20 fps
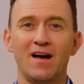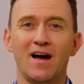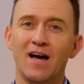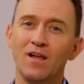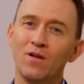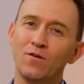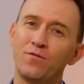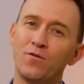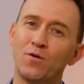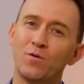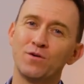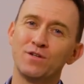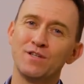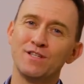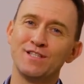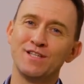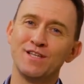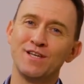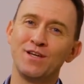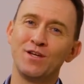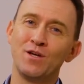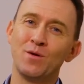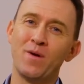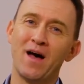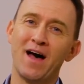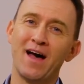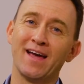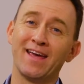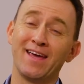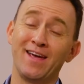I look forward to seeing you
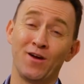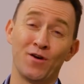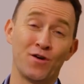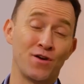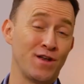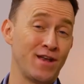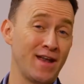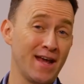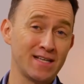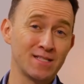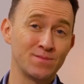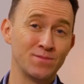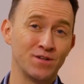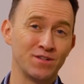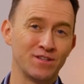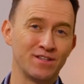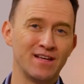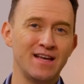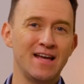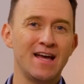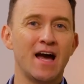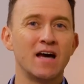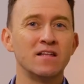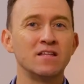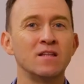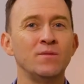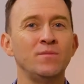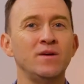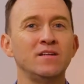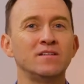back here next month, and in
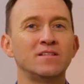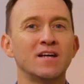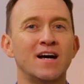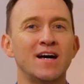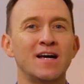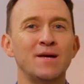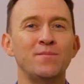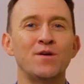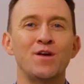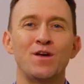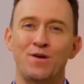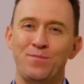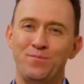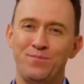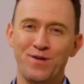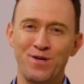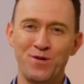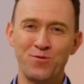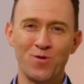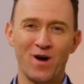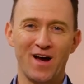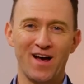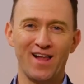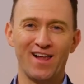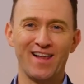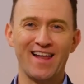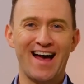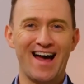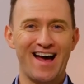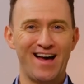the meantime, be
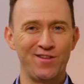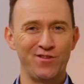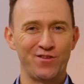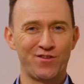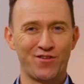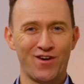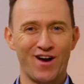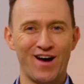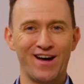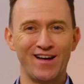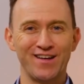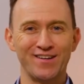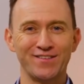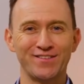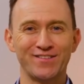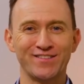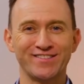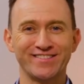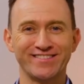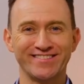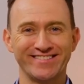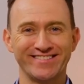well and thrive.